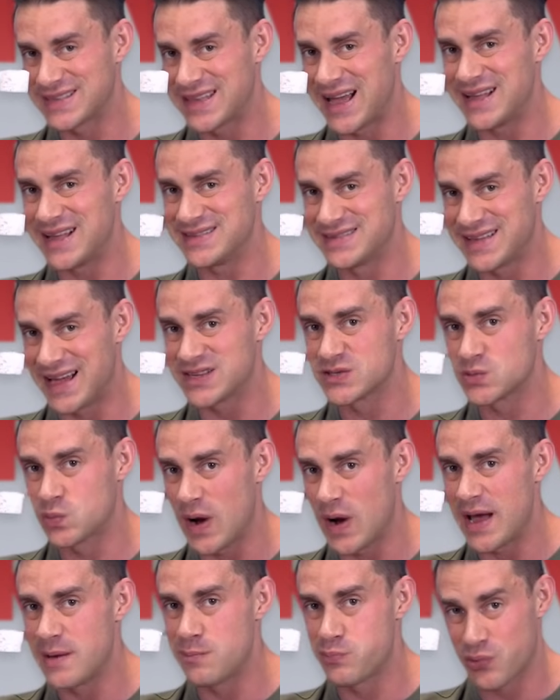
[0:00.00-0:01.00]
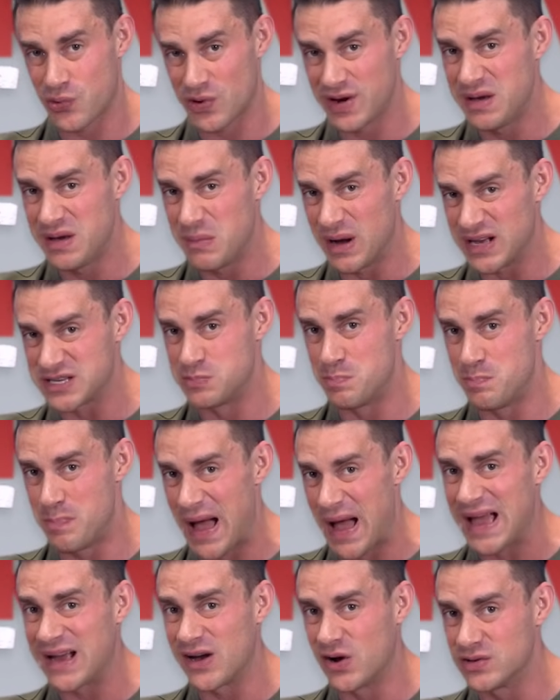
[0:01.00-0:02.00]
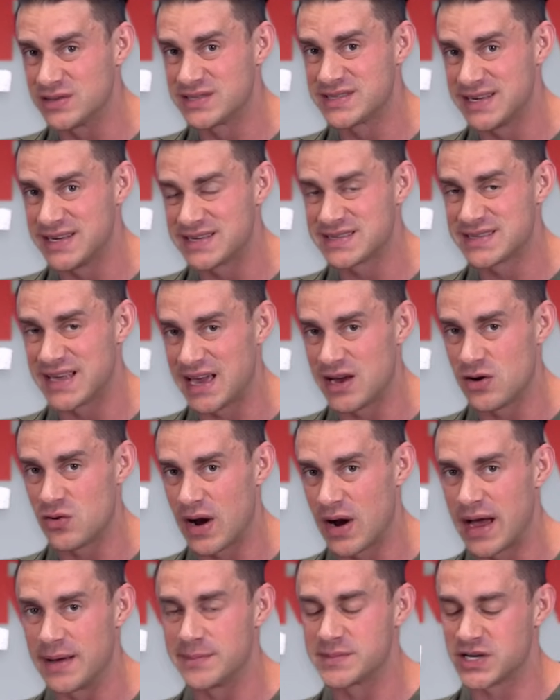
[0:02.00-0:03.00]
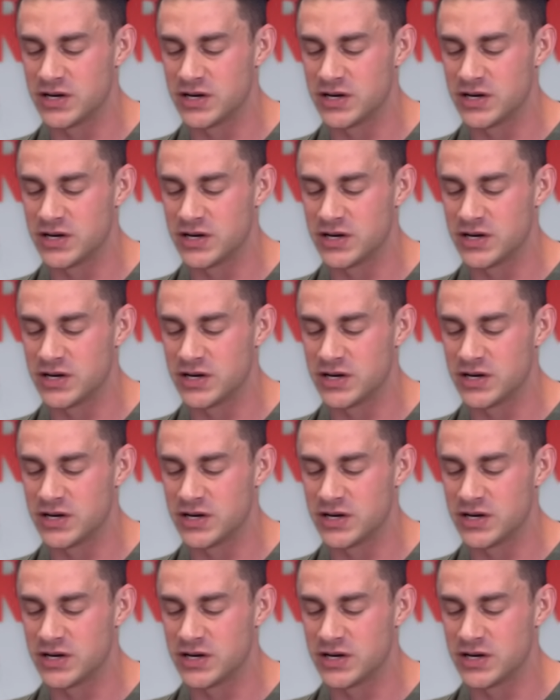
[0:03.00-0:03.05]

that does weigh pretty much bang on 16 grams.